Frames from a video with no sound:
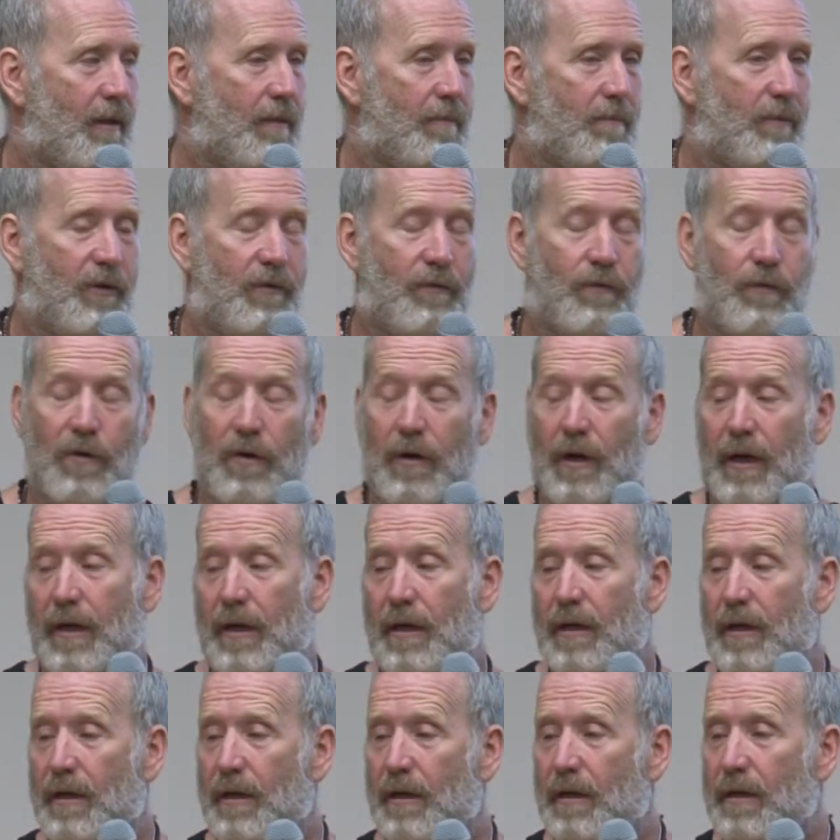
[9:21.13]
before I
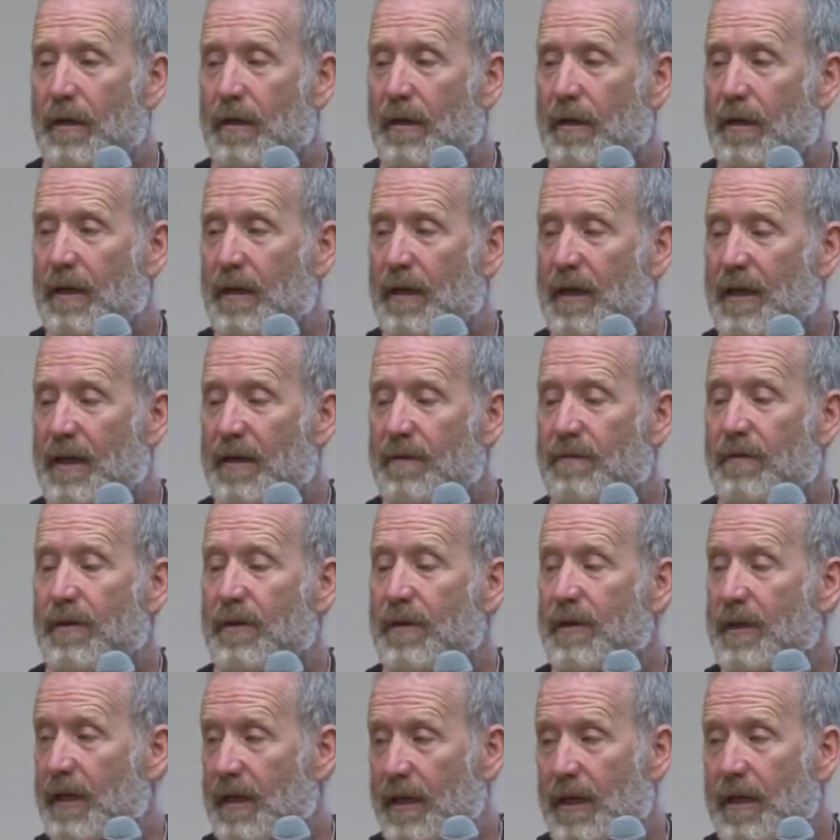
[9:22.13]
can even
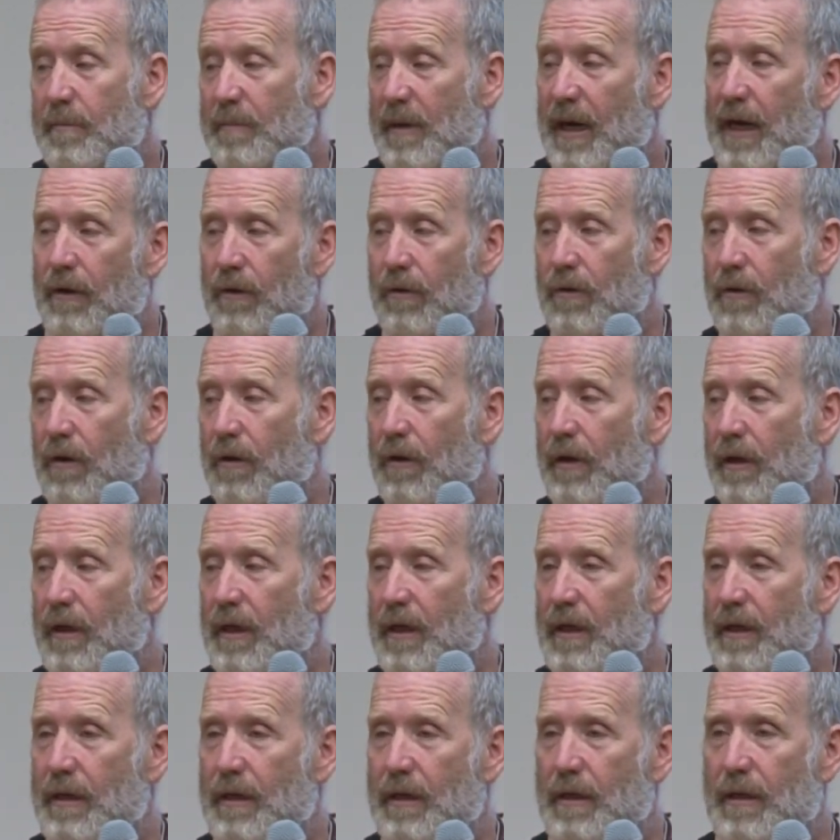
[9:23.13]
think about growing
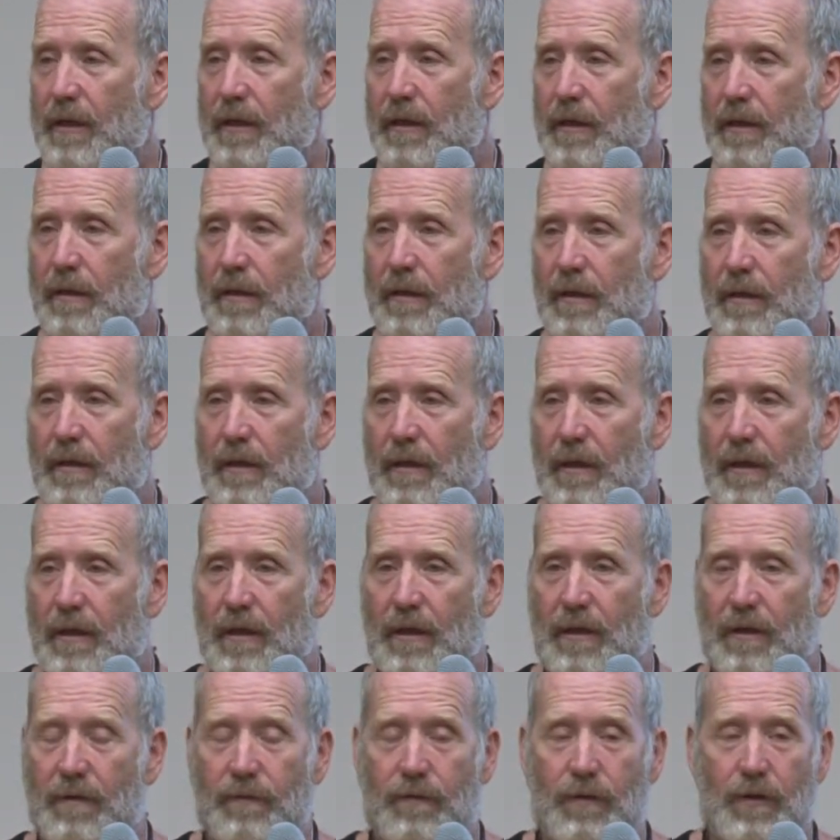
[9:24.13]
it into the,
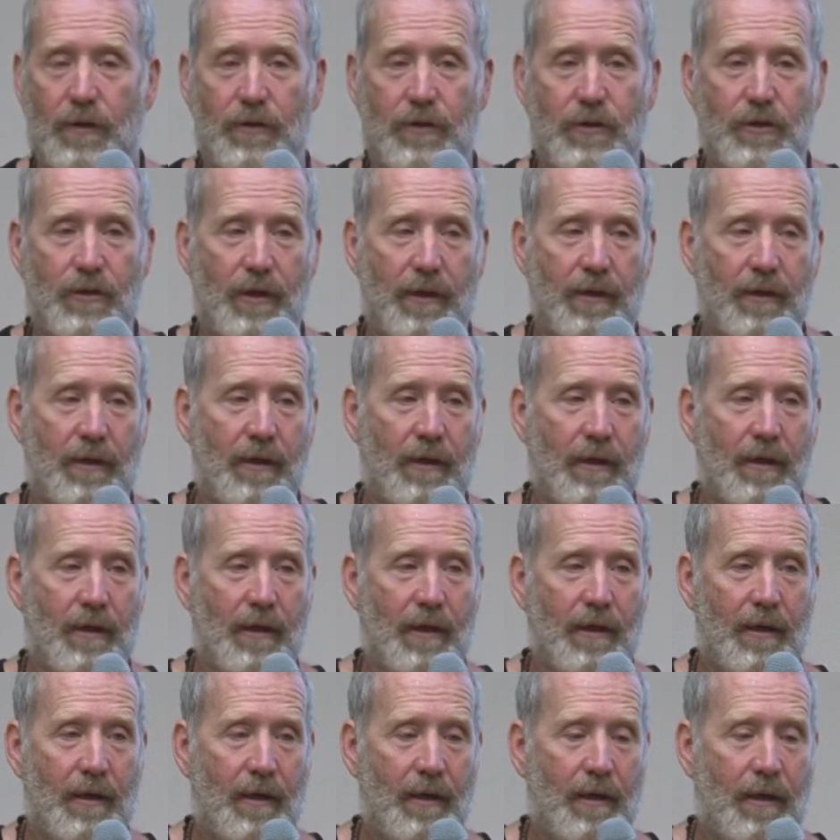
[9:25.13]
into the future.
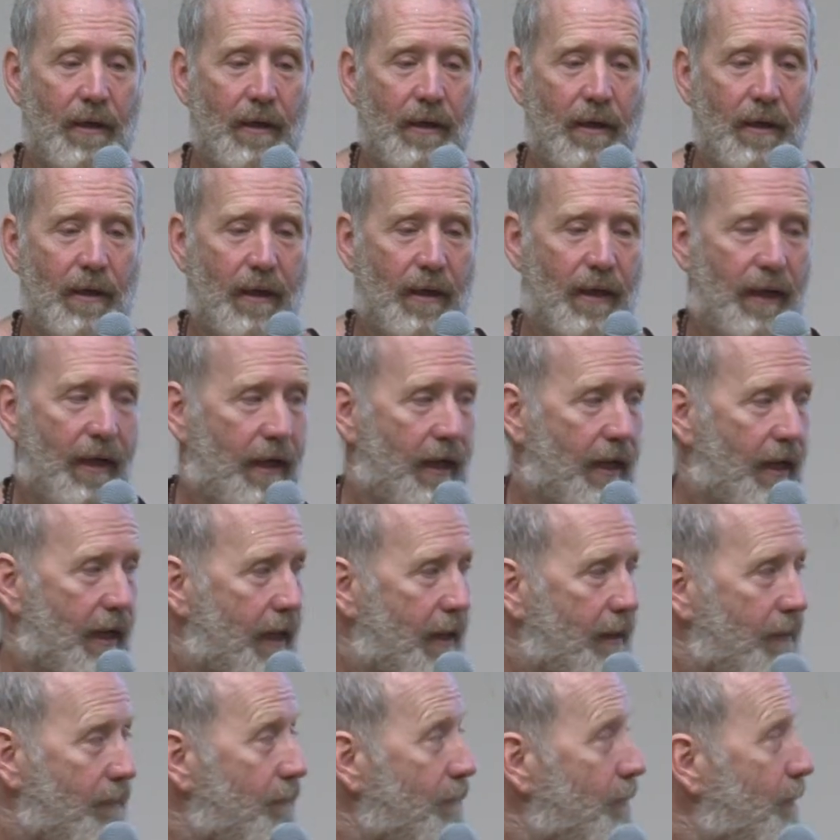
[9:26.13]

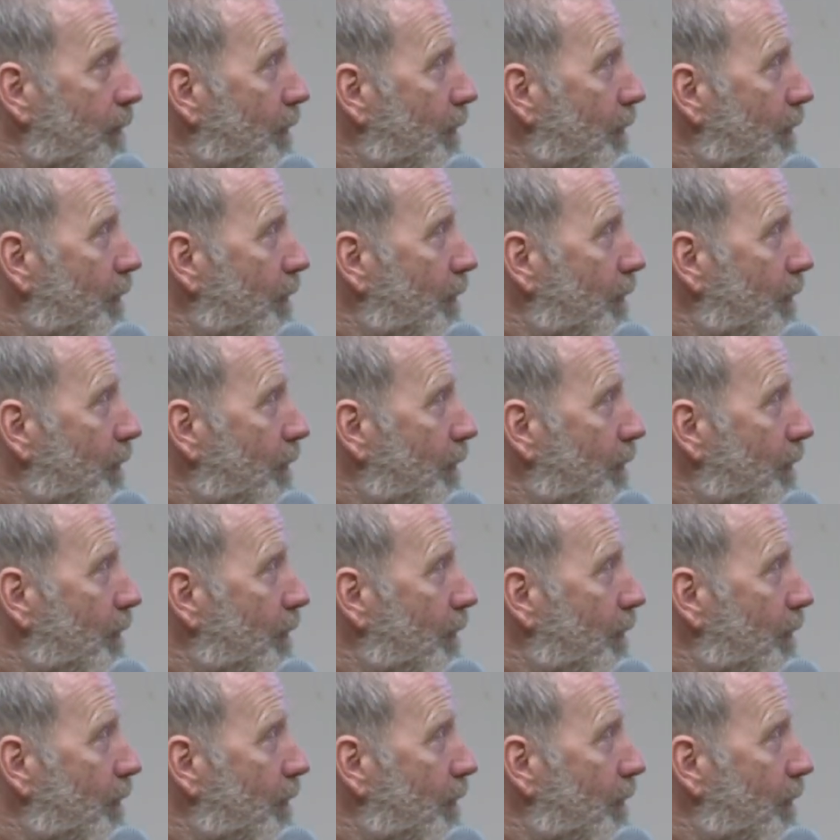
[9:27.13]
And